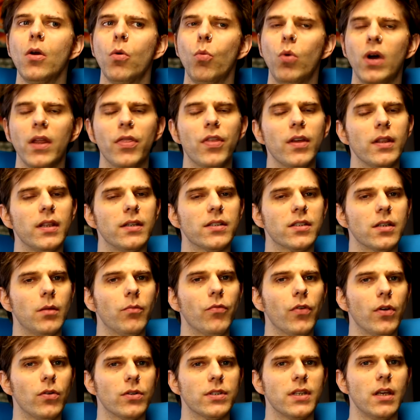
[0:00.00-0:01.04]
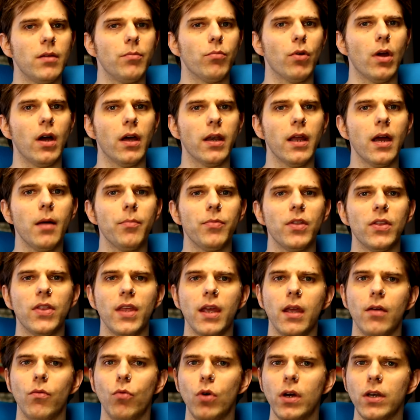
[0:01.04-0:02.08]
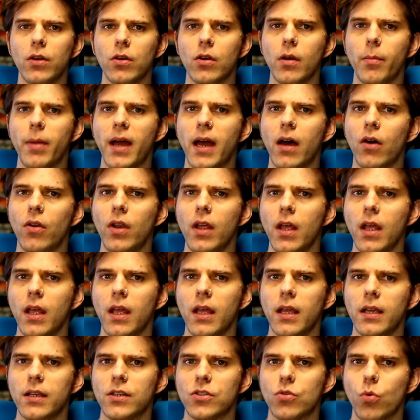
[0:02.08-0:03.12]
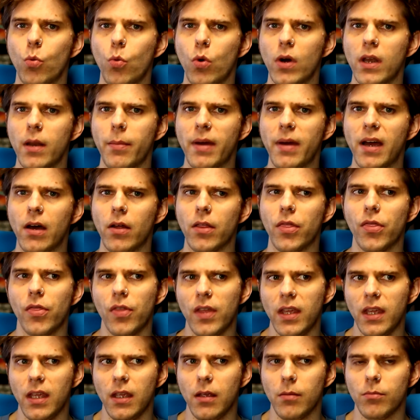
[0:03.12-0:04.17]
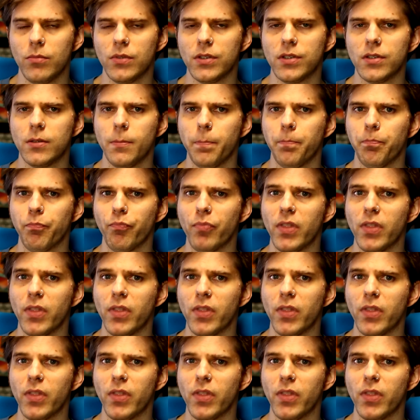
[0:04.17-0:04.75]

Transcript: One thing that some folks have brought up that they have wondered about is what about themes,